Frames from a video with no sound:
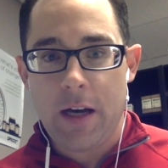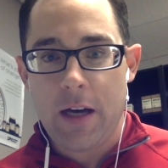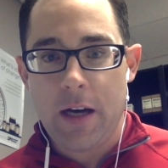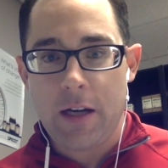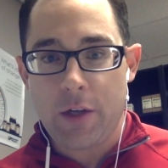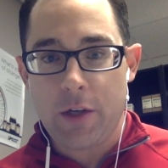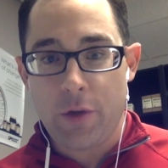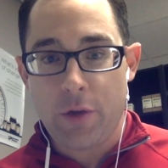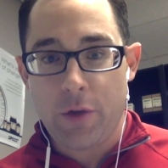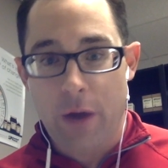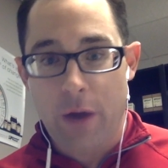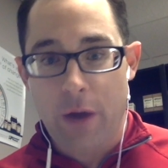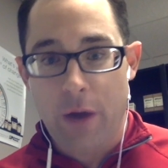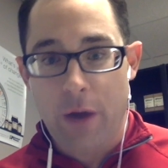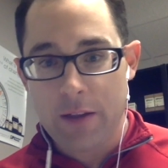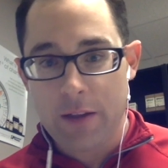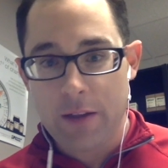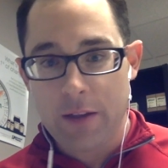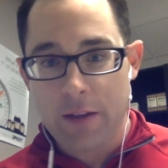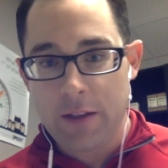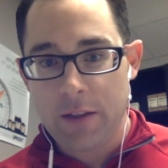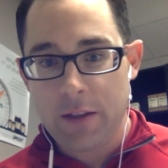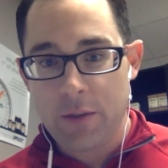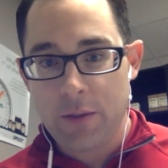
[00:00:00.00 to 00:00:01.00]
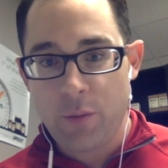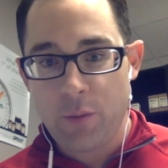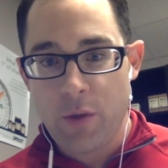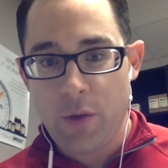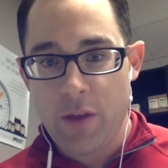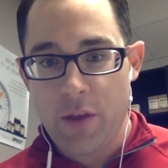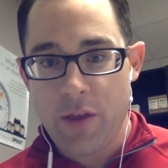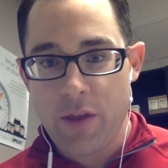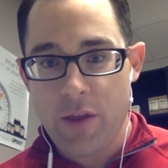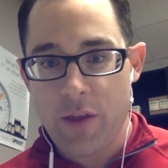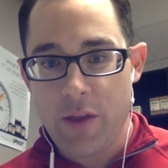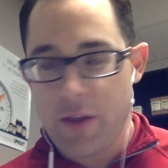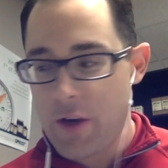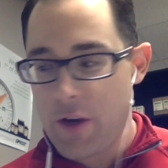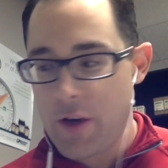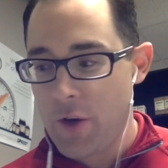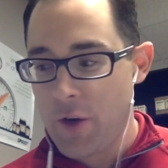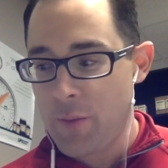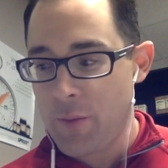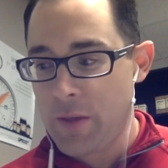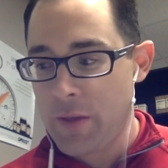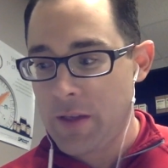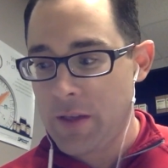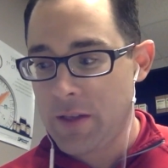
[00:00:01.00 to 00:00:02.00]
correctly with the
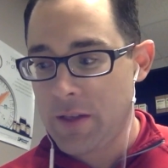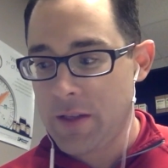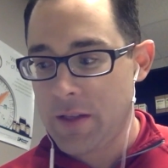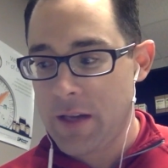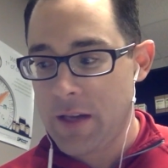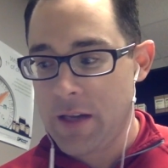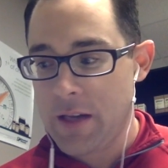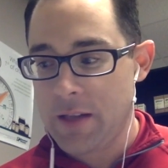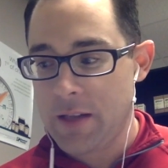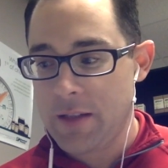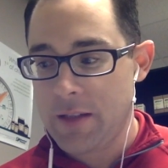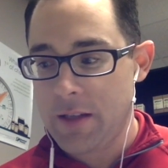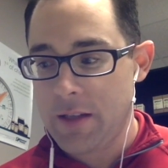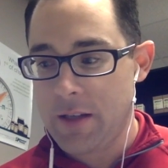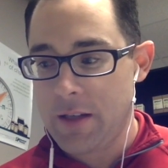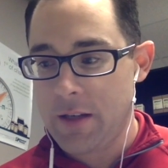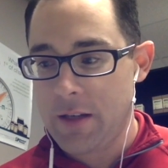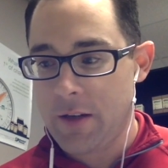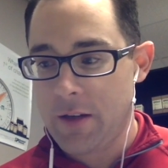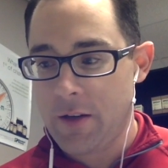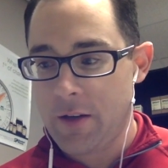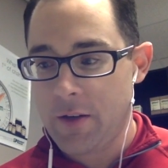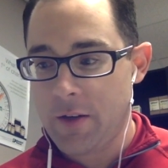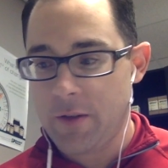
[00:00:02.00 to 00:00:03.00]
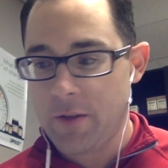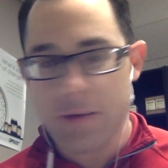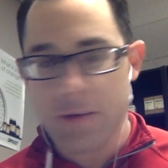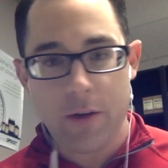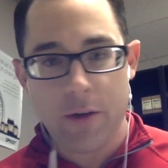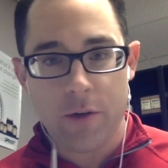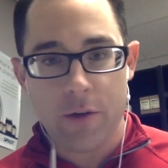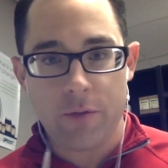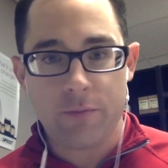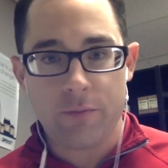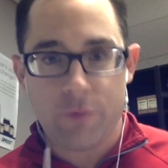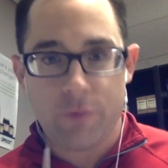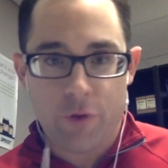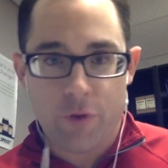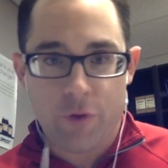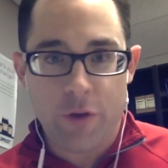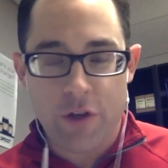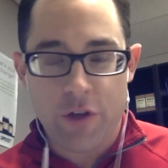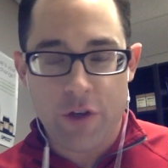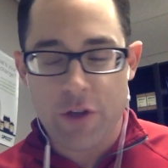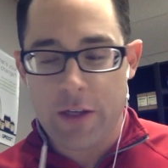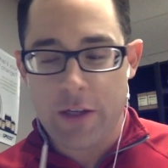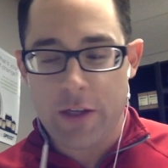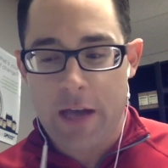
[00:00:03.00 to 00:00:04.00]
therapies that are
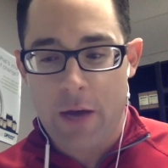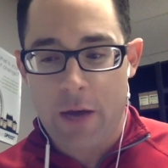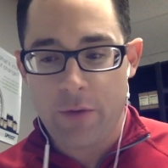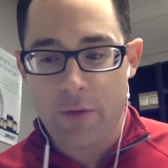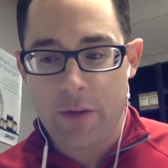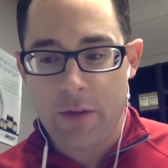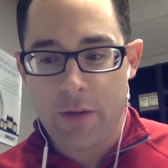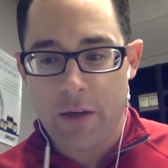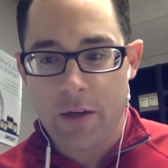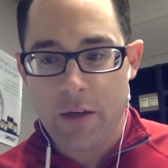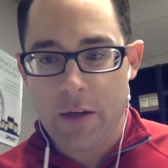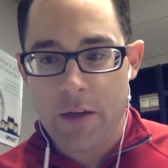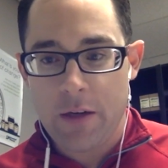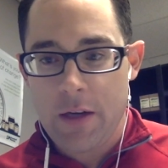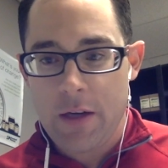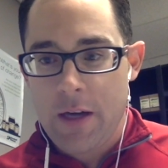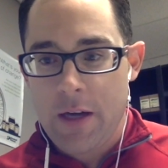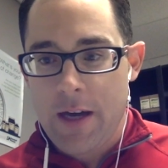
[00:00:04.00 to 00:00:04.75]
traditionally out there.